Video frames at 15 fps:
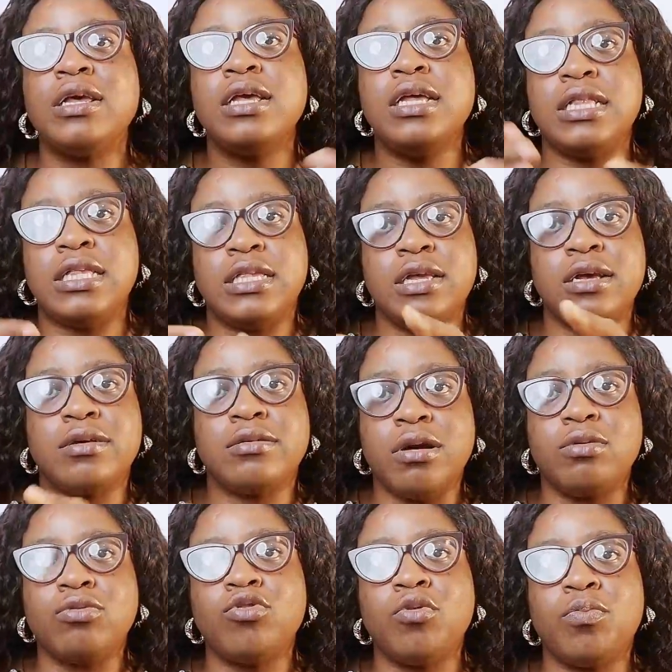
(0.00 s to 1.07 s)
it is a
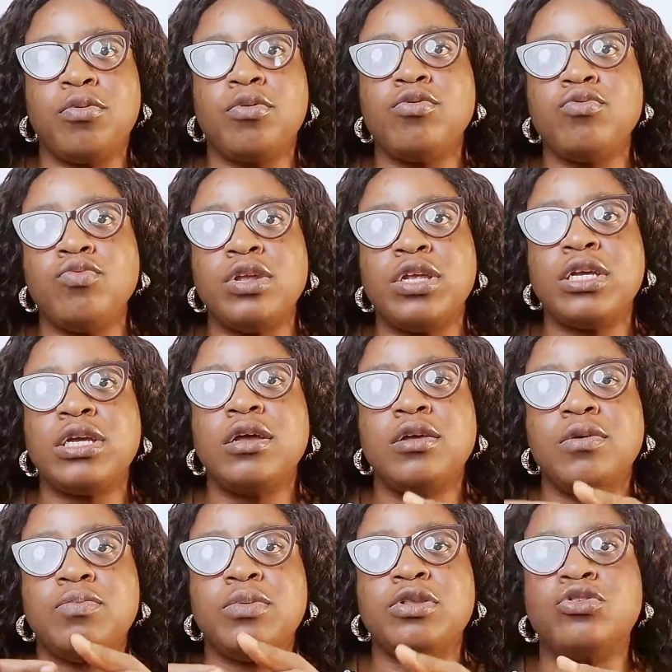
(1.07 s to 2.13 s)
ground upon which
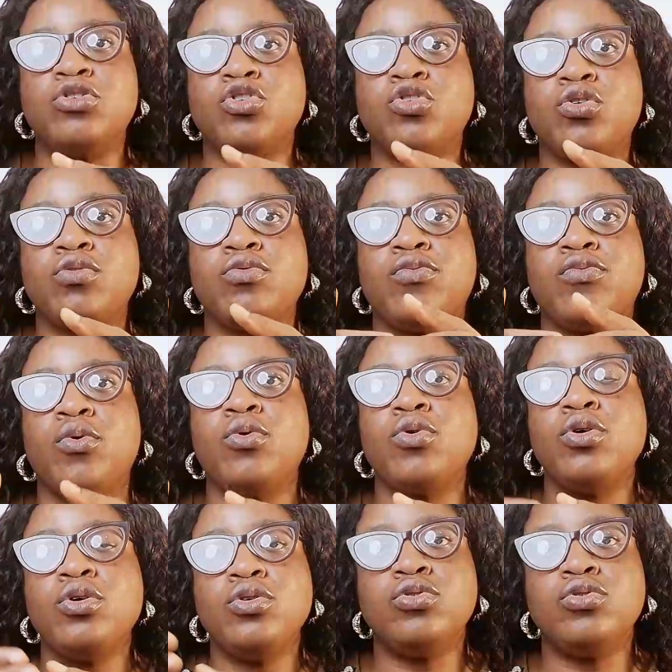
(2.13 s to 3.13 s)
a petition for